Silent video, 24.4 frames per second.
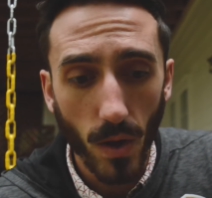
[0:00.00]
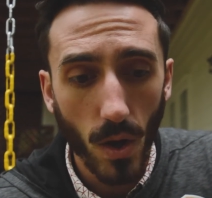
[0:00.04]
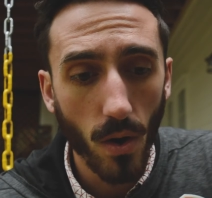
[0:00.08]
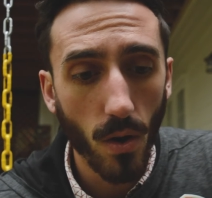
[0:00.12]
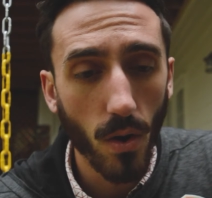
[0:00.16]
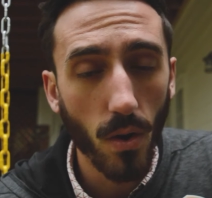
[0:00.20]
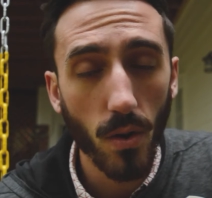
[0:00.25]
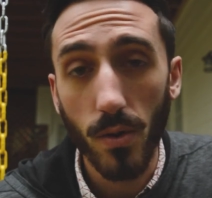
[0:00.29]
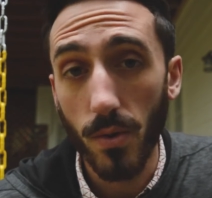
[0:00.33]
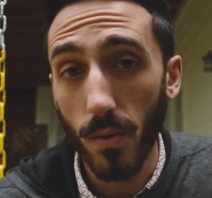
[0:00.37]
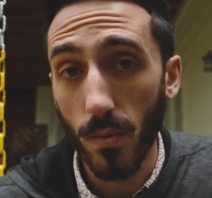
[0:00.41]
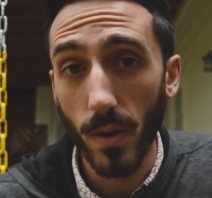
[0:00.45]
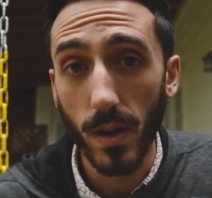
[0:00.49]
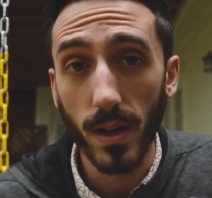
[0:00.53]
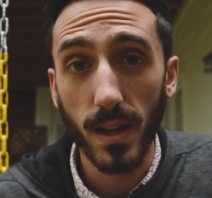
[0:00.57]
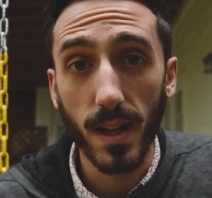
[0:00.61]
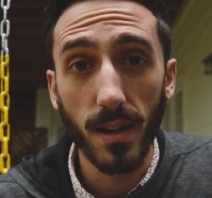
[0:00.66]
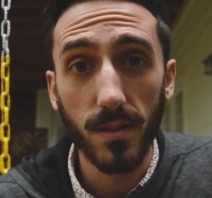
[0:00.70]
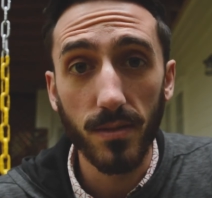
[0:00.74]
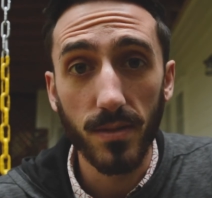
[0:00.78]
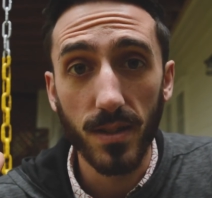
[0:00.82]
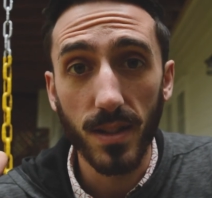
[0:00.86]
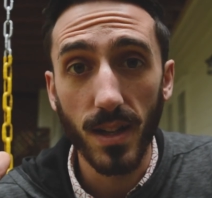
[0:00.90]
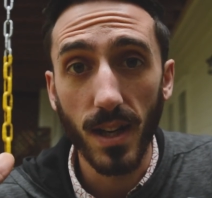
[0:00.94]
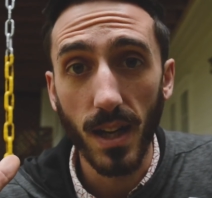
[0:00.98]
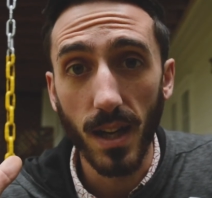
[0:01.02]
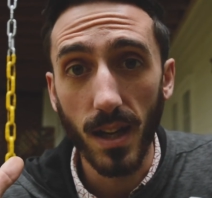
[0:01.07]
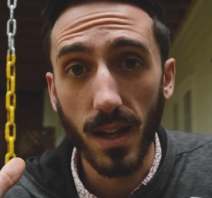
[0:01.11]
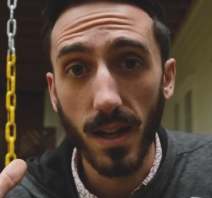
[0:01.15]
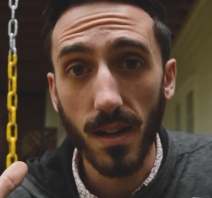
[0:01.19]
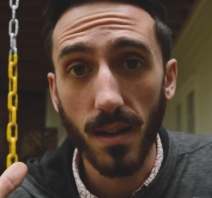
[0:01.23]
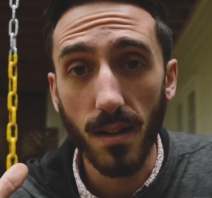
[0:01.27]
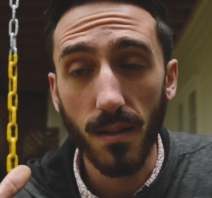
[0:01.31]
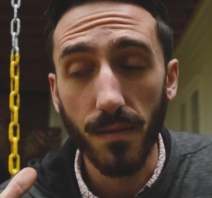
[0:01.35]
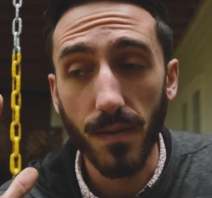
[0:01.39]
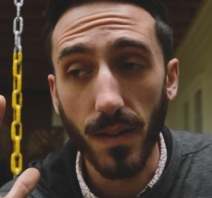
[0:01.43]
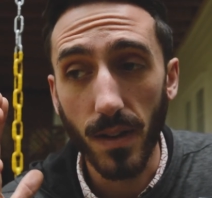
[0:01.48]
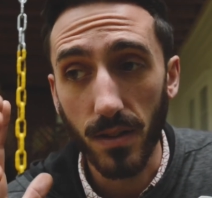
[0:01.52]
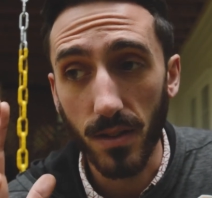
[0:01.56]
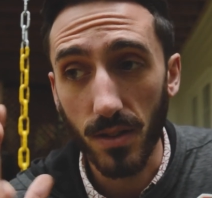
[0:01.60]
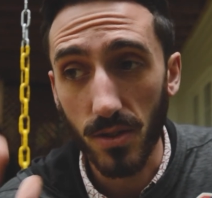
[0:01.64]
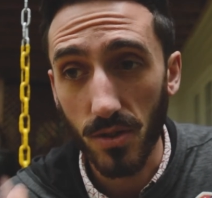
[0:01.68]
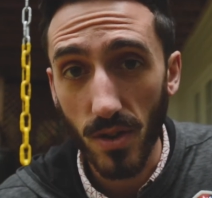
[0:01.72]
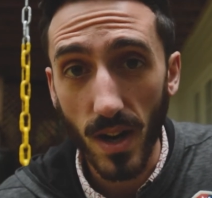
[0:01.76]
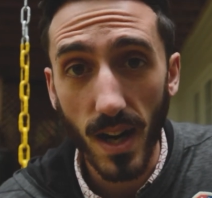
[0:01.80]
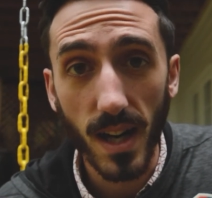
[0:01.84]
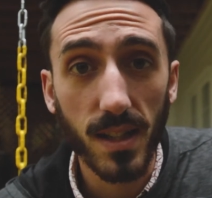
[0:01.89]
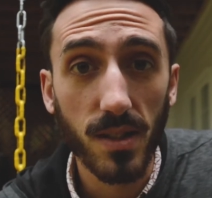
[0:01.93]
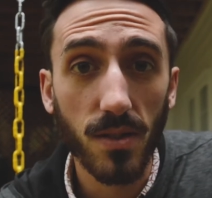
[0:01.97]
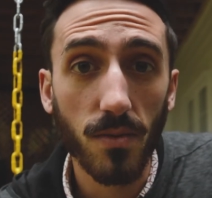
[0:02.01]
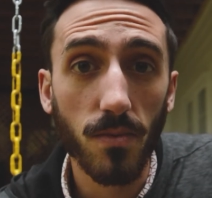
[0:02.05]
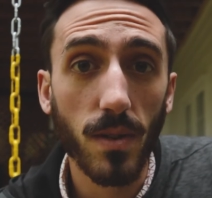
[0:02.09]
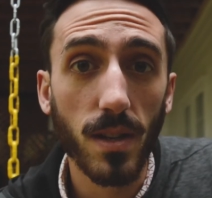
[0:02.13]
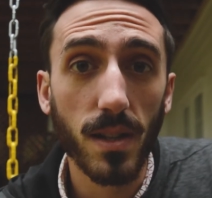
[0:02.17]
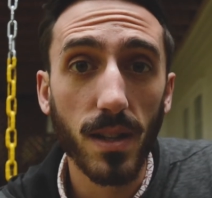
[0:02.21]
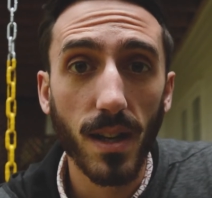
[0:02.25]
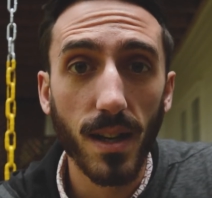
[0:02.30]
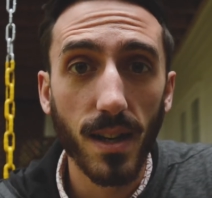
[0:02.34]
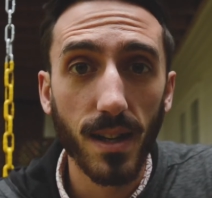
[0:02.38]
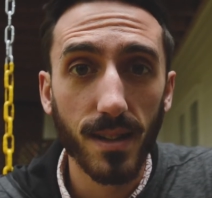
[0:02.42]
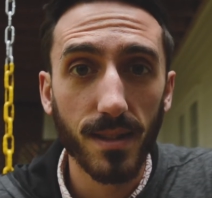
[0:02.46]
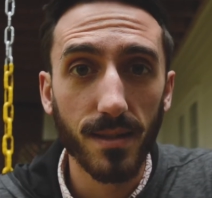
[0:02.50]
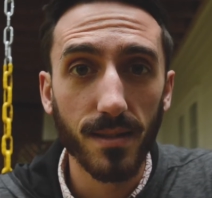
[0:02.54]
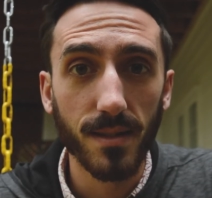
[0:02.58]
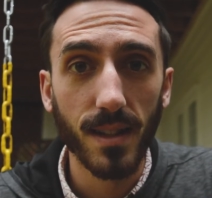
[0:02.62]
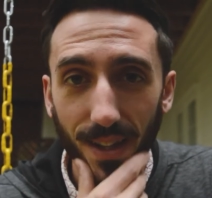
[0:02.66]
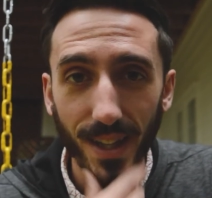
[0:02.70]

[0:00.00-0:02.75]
All the workouts, I found a track to run on.